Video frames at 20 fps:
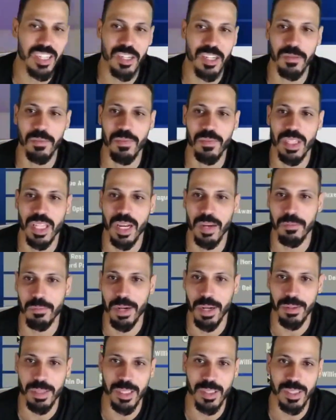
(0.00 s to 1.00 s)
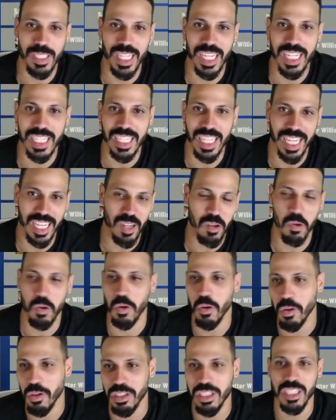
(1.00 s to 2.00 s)
up, I'm probably gonna get like
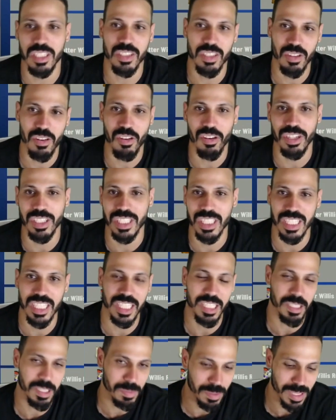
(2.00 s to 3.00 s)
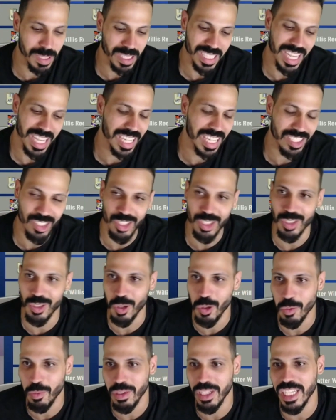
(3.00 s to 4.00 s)
all these cards in here besides
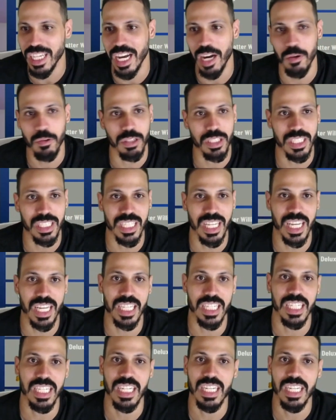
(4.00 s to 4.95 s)
Ginobili, I would say.